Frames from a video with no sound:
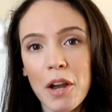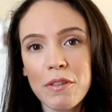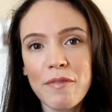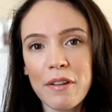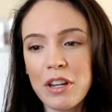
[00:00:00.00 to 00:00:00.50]
of the
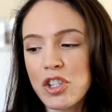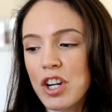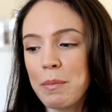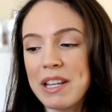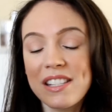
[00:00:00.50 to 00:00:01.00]
foundation
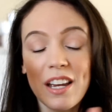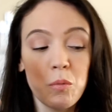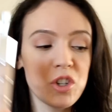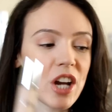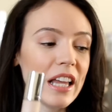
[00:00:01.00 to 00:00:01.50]
on my skin,
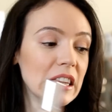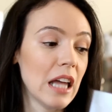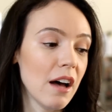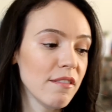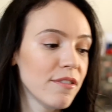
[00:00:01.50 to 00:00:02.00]
which I
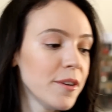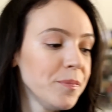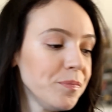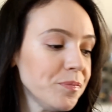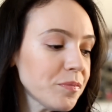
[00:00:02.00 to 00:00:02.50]
love.
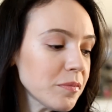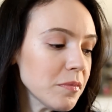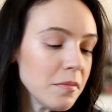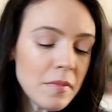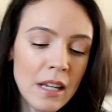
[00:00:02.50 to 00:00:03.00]

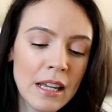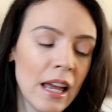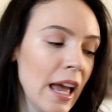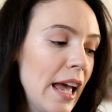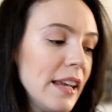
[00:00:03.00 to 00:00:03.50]

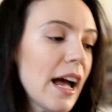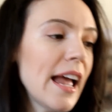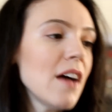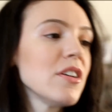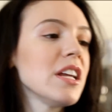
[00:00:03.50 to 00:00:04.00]
And I
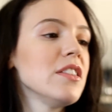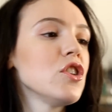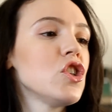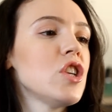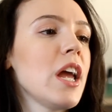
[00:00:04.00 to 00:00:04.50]
have it in the
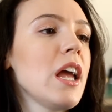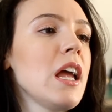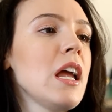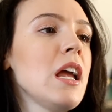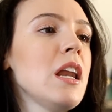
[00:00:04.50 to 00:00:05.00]

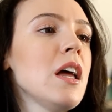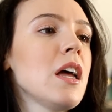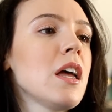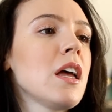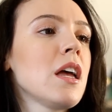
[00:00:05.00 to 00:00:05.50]
shade
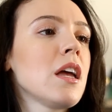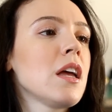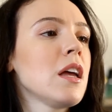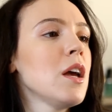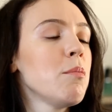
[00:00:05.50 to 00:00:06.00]

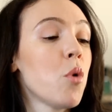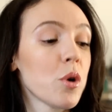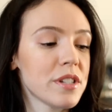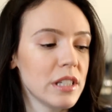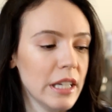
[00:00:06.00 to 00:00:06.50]

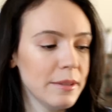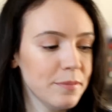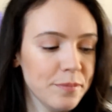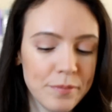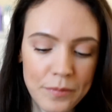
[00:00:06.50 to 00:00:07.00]
Porcelain.
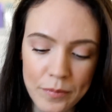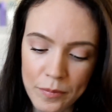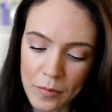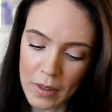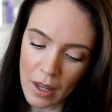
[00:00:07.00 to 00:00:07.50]

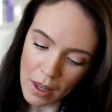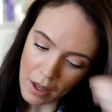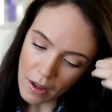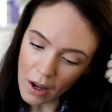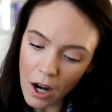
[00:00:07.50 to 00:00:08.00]

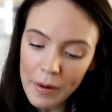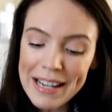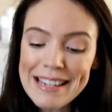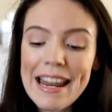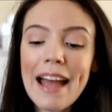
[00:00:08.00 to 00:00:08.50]
All right,
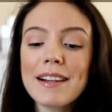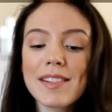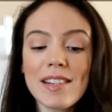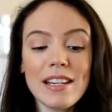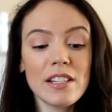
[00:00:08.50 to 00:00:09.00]

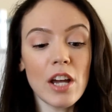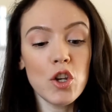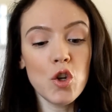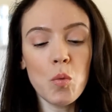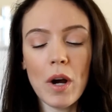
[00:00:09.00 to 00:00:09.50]
next is a
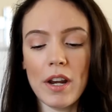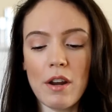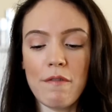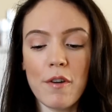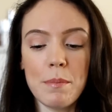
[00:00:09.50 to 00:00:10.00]
new one
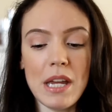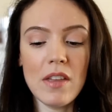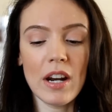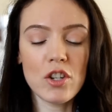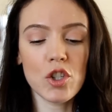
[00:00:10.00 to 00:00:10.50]
for me
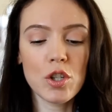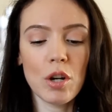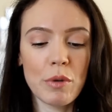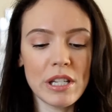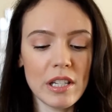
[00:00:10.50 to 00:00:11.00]
that I
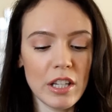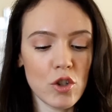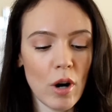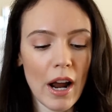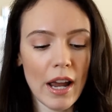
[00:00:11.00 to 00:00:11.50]
just recently
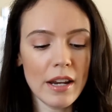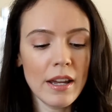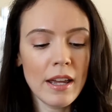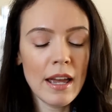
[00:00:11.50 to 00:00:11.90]
tried,